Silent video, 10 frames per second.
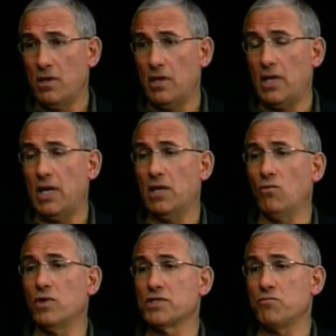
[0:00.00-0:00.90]
It
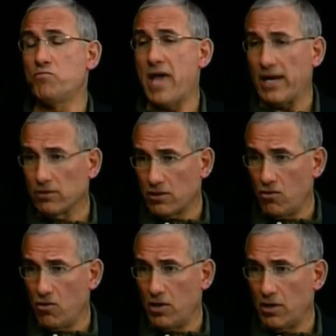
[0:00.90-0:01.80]
was a better
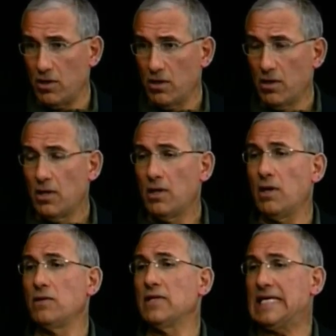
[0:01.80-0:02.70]
court
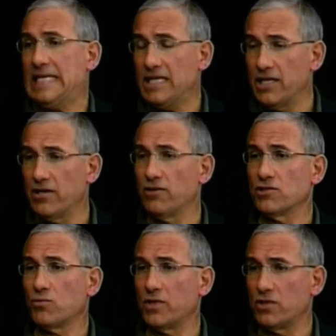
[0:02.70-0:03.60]
in the
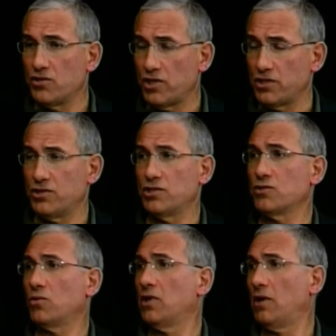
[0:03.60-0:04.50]
years when the judges
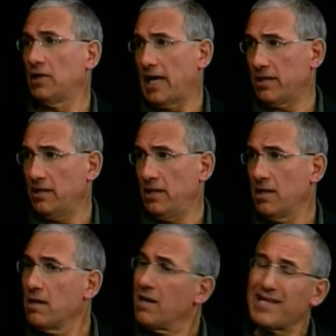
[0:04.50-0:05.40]
were elected.
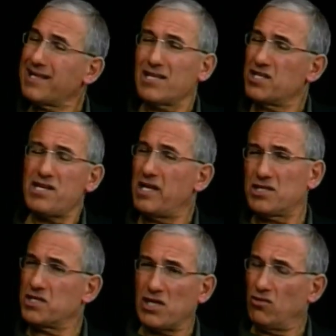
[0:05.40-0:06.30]
That doesn't
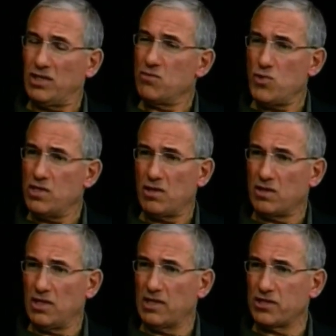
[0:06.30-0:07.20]
necessarily mean that
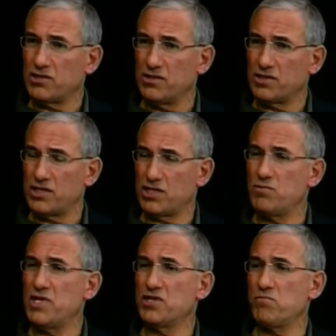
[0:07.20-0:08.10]
the election system
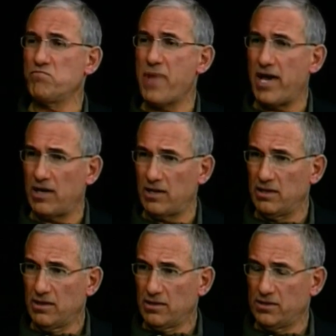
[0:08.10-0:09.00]
is a better
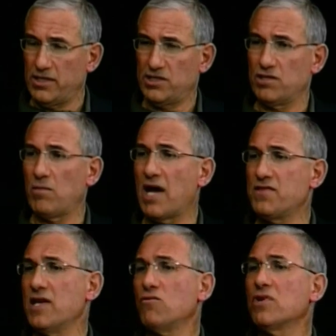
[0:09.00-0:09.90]
system. I
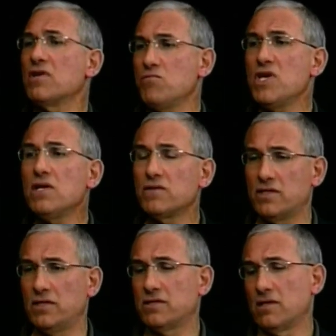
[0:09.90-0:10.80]
think what it means
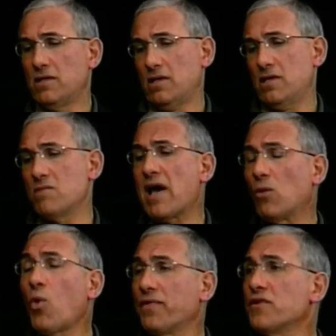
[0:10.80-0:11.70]
is, no matter
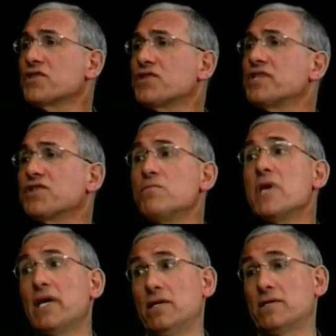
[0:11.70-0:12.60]
right. what the system
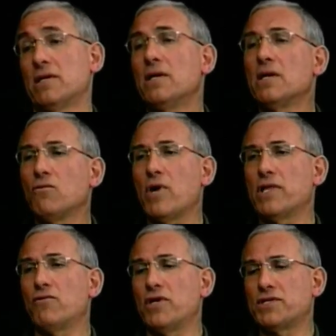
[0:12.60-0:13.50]
is,
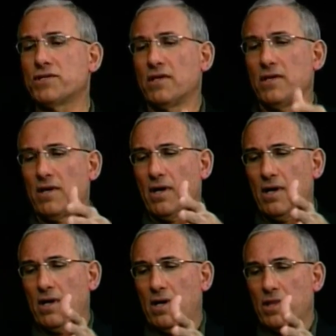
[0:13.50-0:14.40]
whether it's
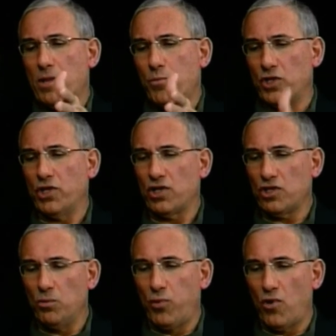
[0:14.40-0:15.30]
Uh, the
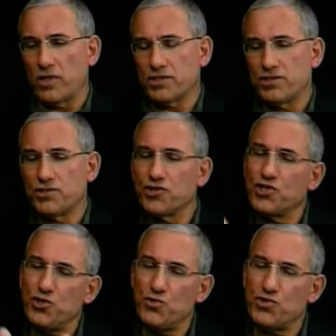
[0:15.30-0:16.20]
political bosses
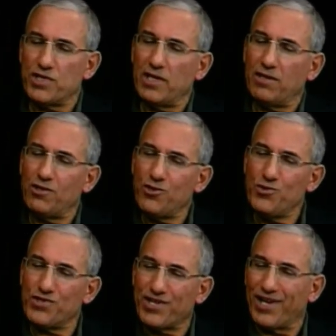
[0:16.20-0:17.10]
choosing
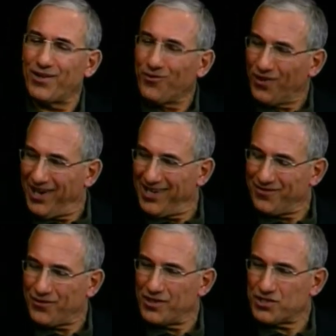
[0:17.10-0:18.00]
who's going to run
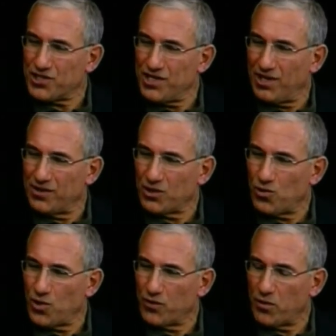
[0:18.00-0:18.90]
for a seat on the
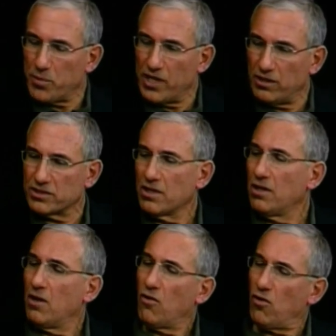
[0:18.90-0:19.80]
Court of Appeals,
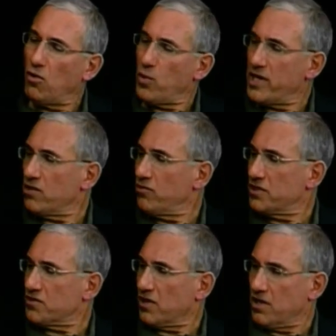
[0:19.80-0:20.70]
or whether
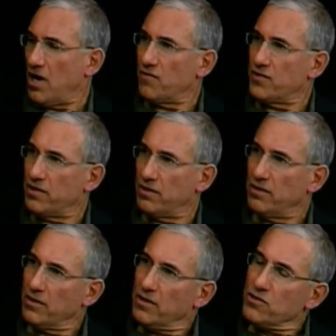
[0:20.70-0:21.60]
it's the governor
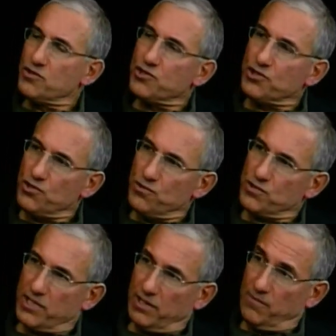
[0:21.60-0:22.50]

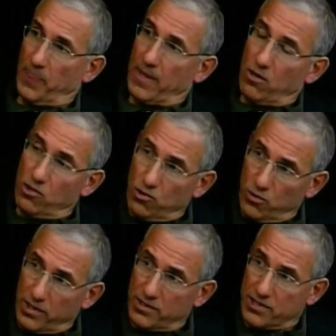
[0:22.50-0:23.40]
choosing who
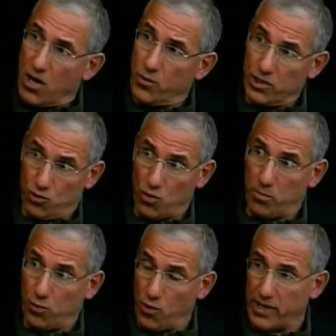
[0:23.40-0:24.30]
he's going to
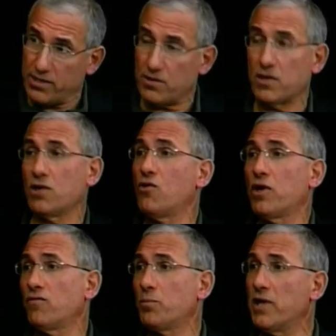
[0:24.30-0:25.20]
appoint to the
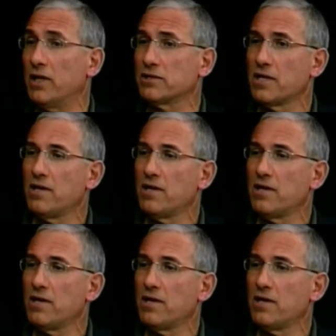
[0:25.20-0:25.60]
Court of Appeals,